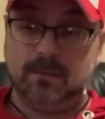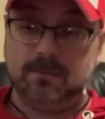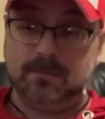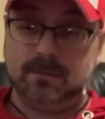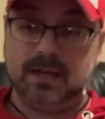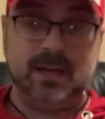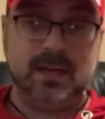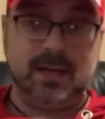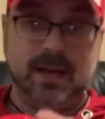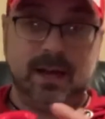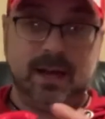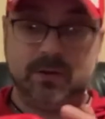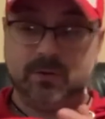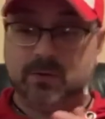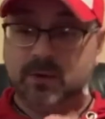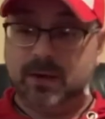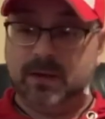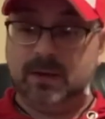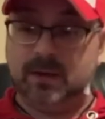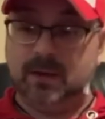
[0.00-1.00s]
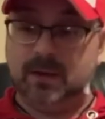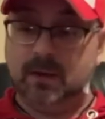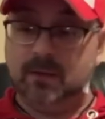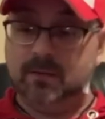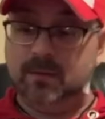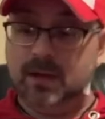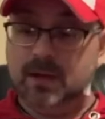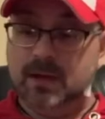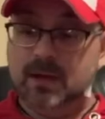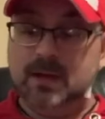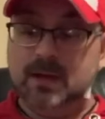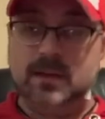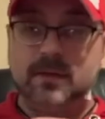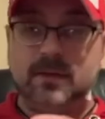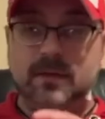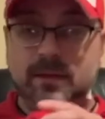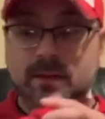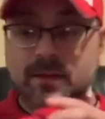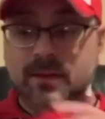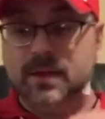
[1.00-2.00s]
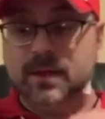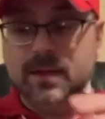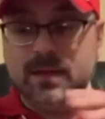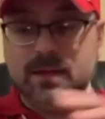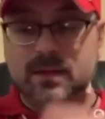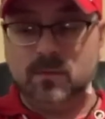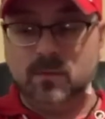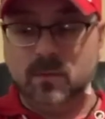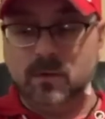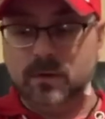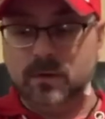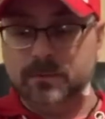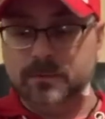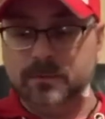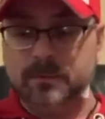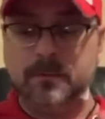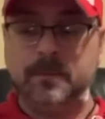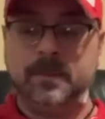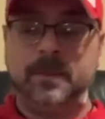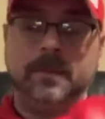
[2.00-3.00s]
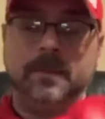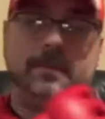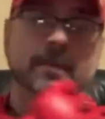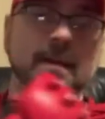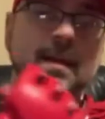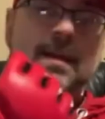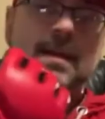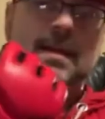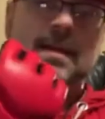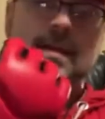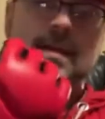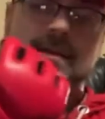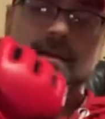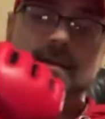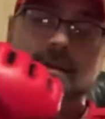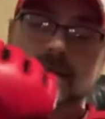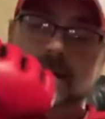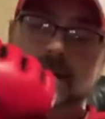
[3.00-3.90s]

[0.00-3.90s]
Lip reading: Any kind of training glove. This one is